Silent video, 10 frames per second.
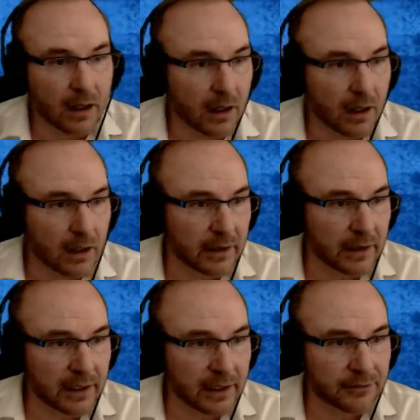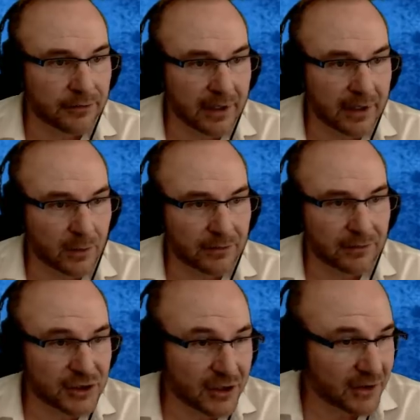Uh, if it were
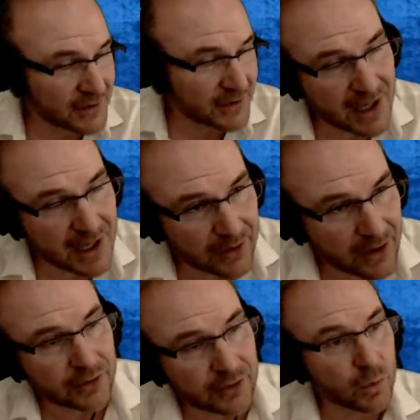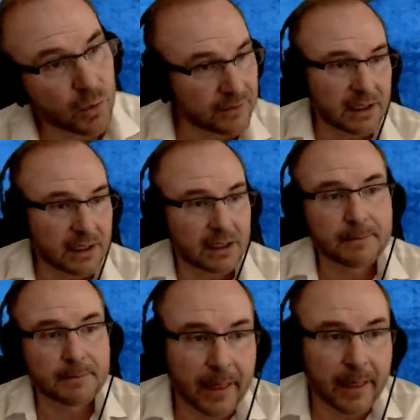fiction, this is how the author would have done it.
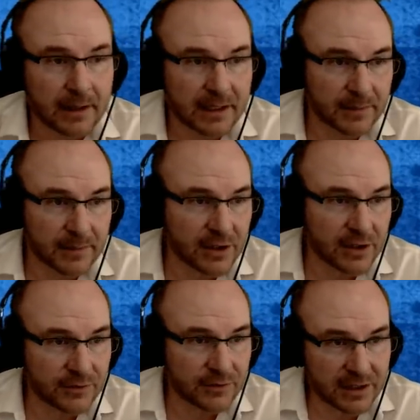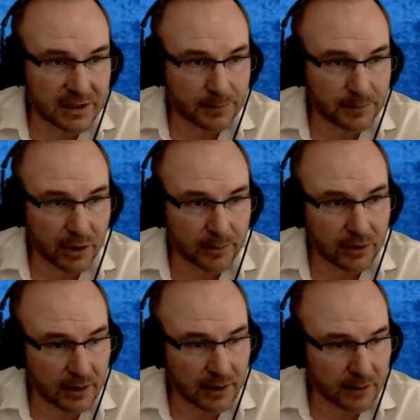Temptation of Jesus,
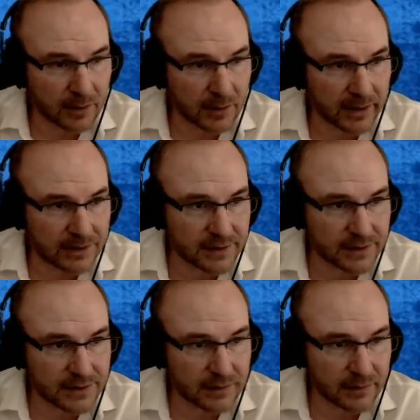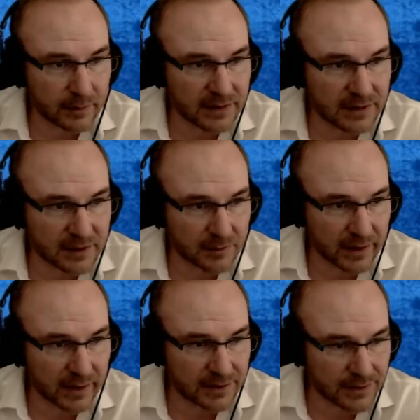purple, uh, mimesis, mimesis,
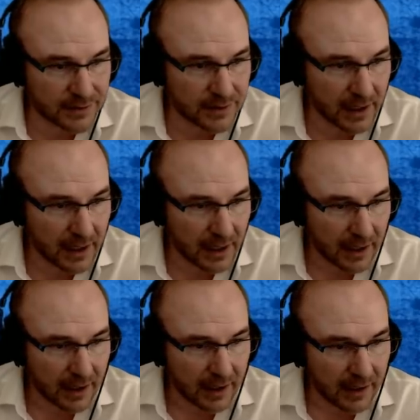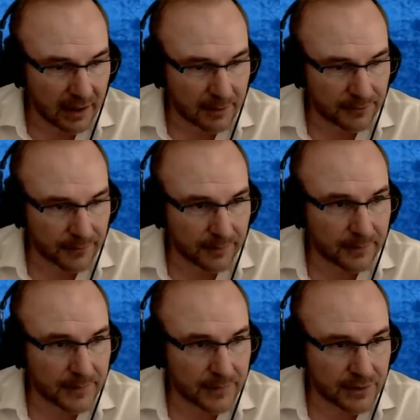mimesis. Um,
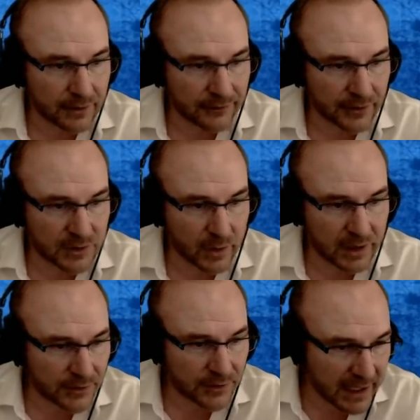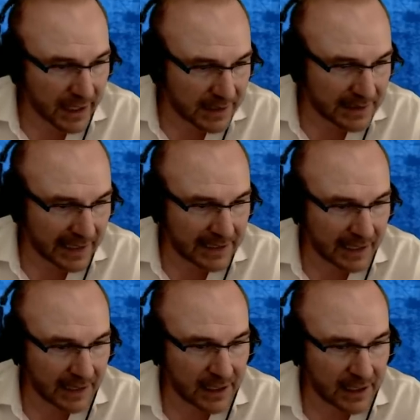So the first one is First Kings
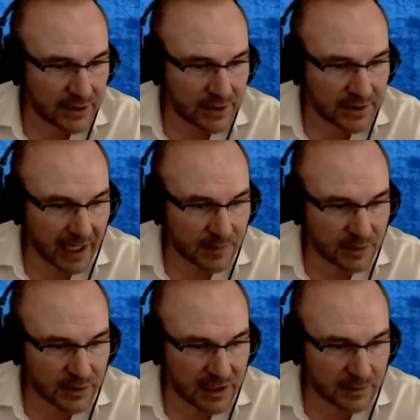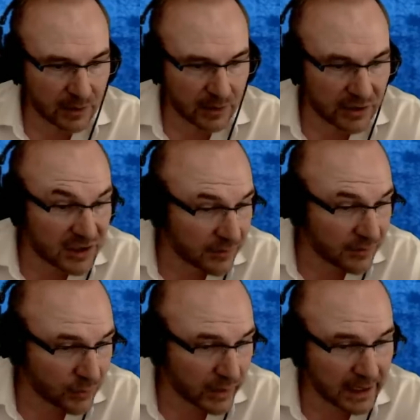nineteen. Elijah escapes from Jezebel in the wilderness for
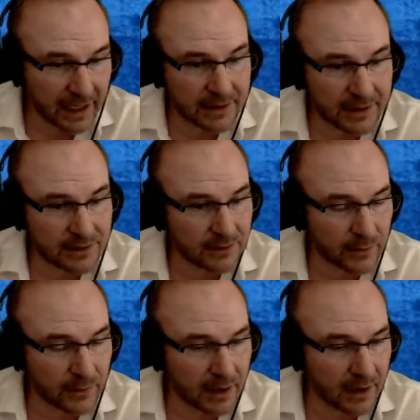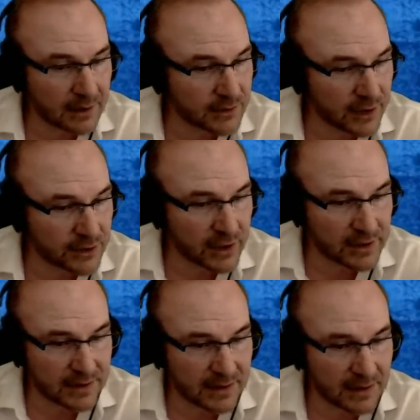forty days. Uh, so did
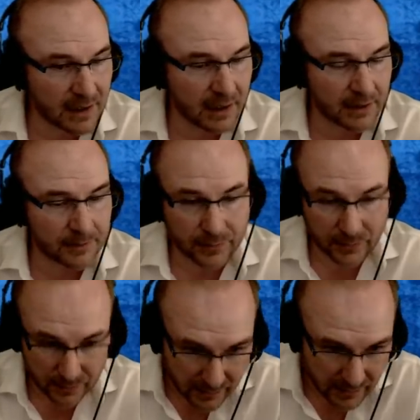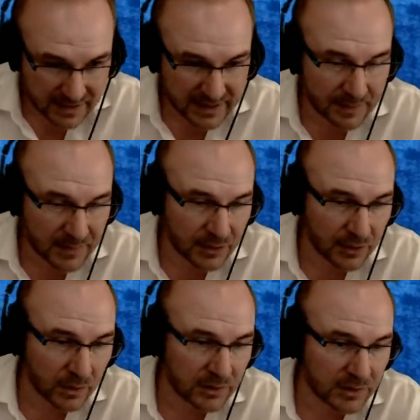Jesus. Um, escaped into the
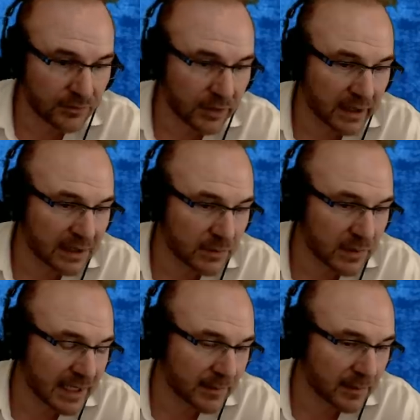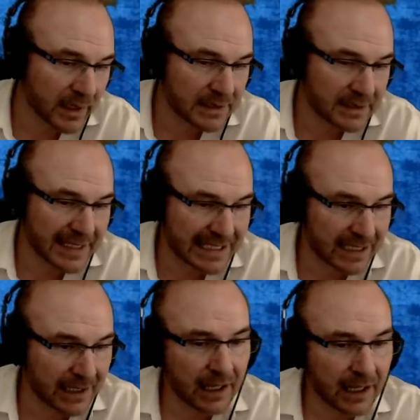wilderness for forty days and was tempted by Satan.